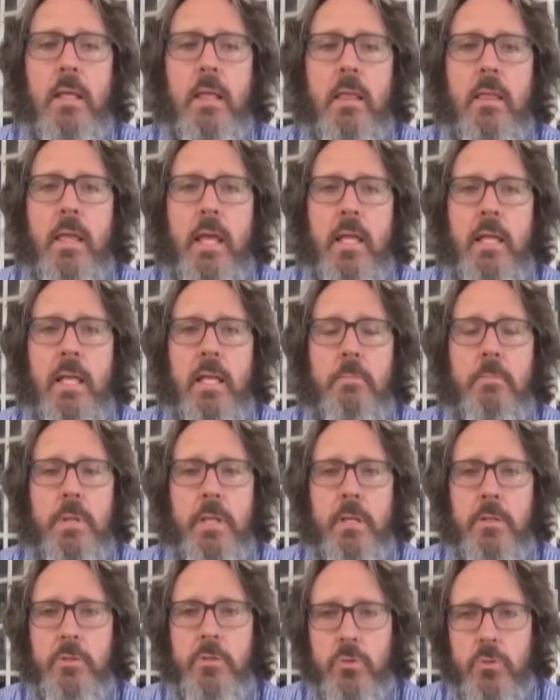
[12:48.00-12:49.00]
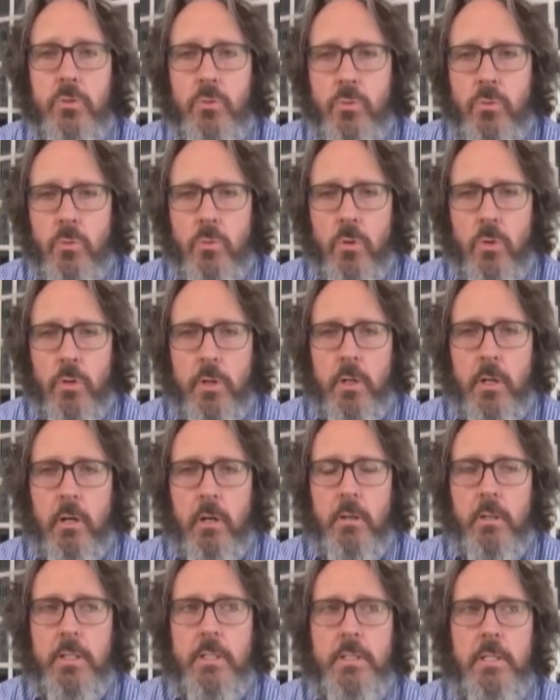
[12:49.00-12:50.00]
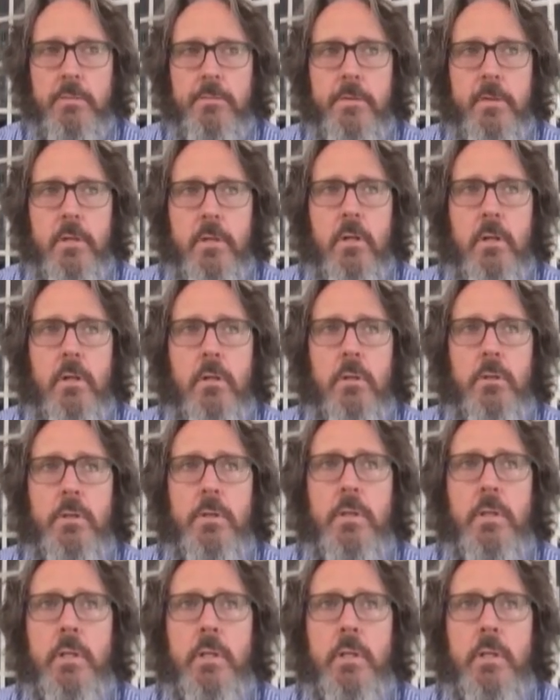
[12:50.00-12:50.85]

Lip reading: It can be extraordinarily difficult,